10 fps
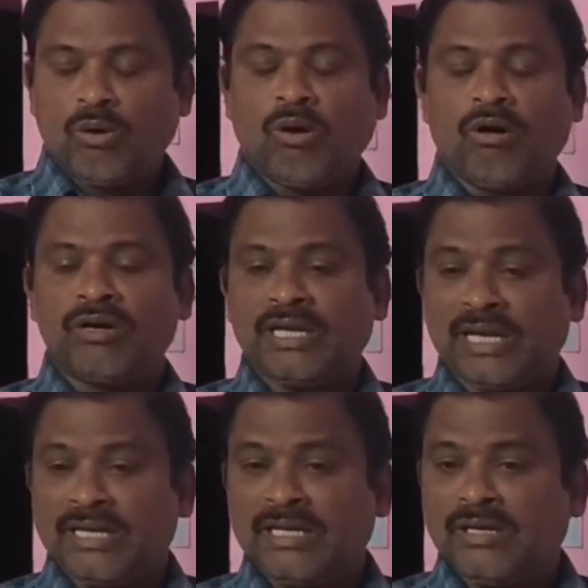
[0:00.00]
or
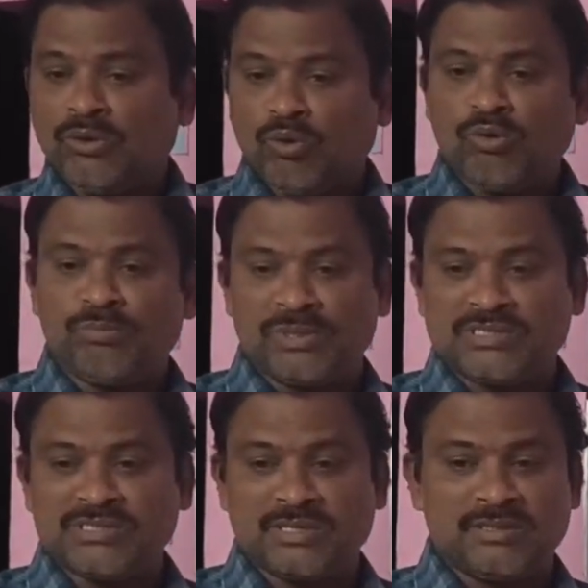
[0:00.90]
any known
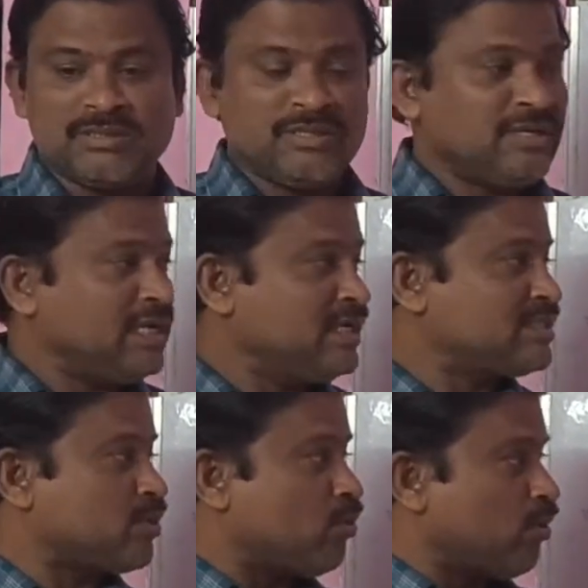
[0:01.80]
person,
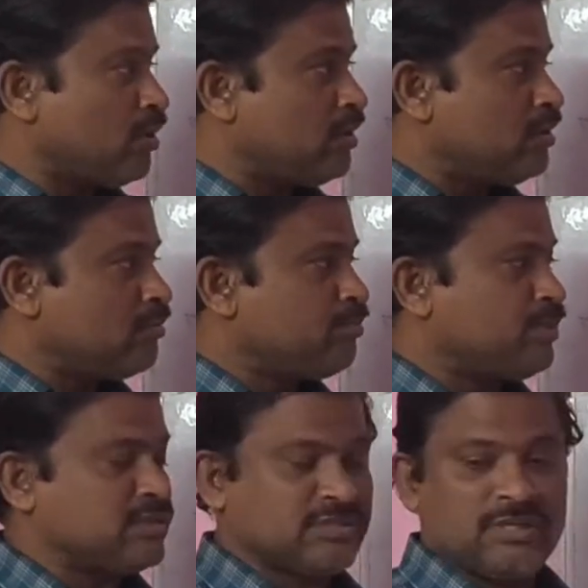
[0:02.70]
it's a called
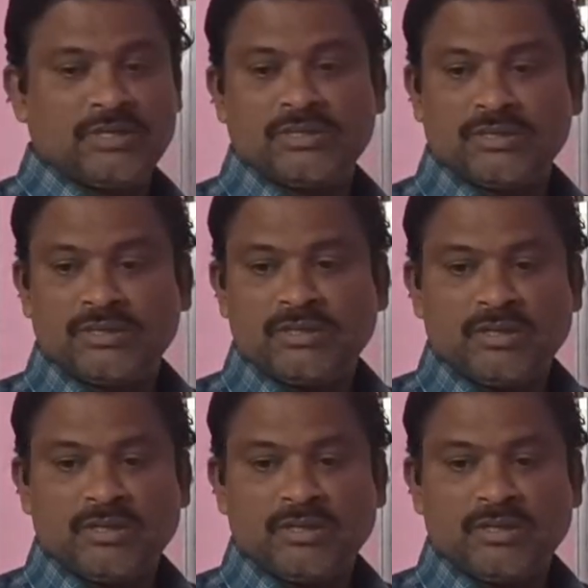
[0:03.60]
personal letter.